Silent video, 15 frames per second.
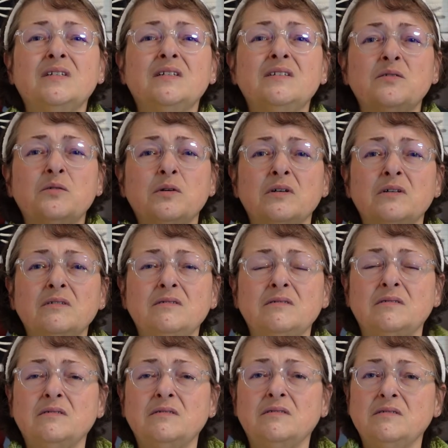sort of
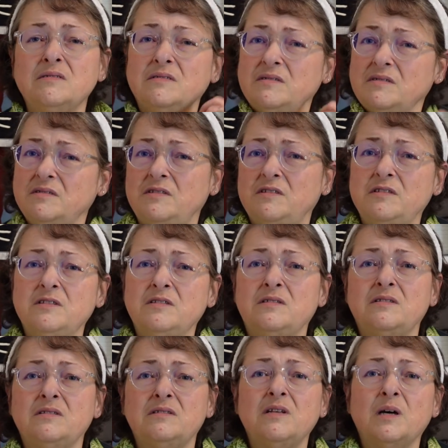
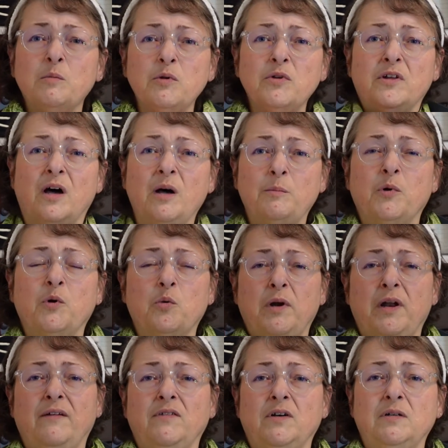doubled up or
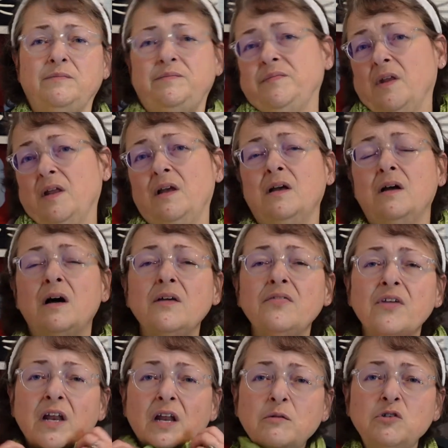whatever. I
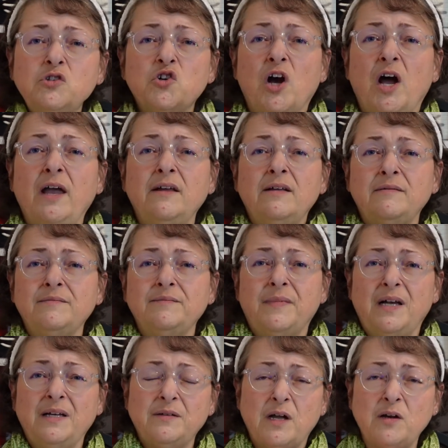thought I would try it.
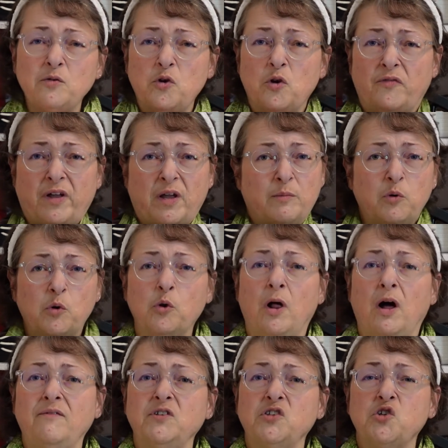I don't know if I can pull
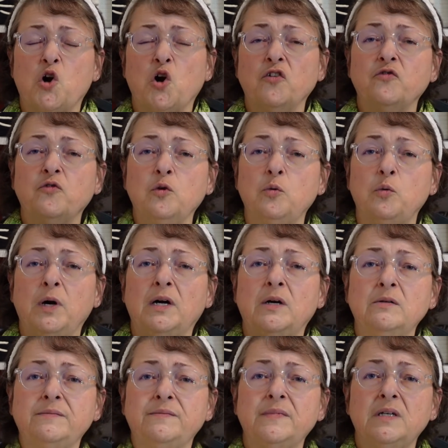off the scarf real
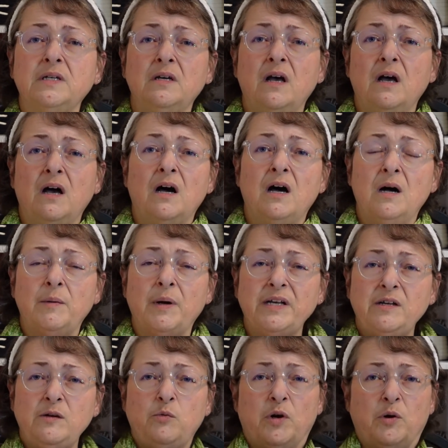well. I
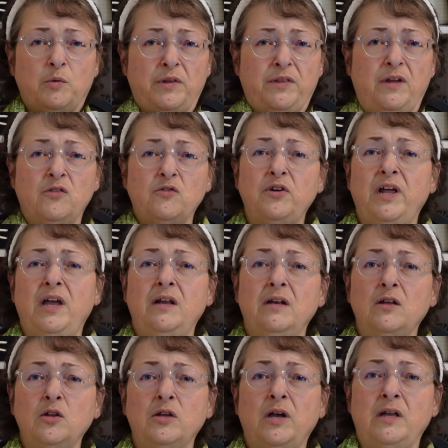did wear one the other day
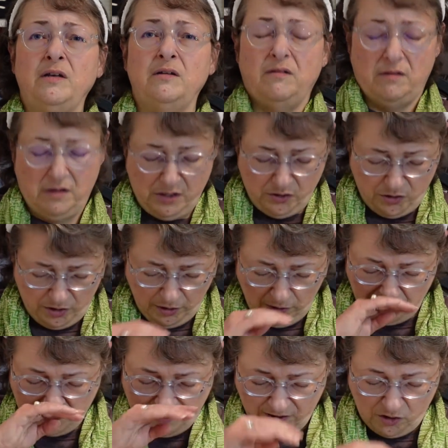and it did look
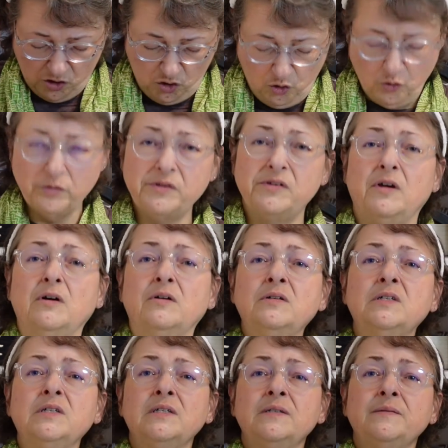kind of cute. So,
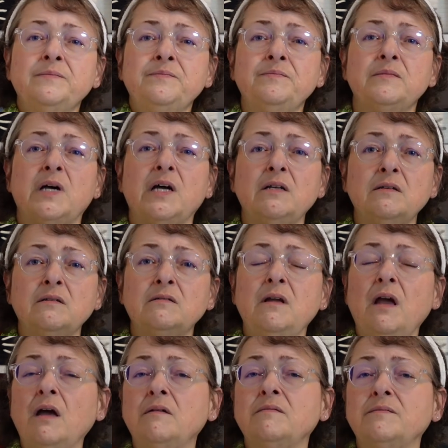but
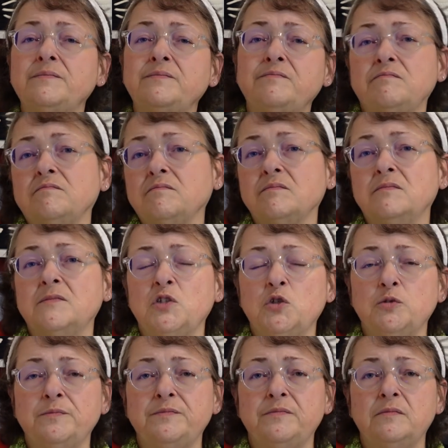yeah. So.
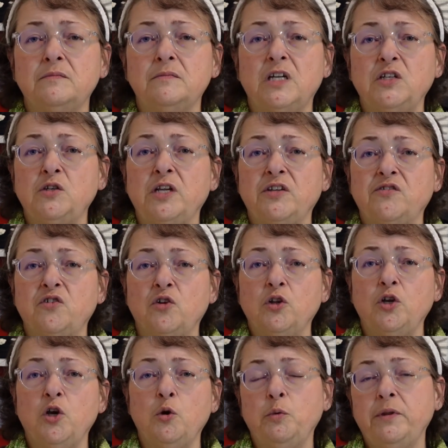Doesn't necessarily
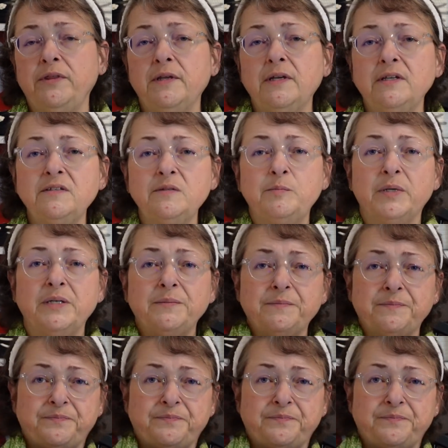go with this, but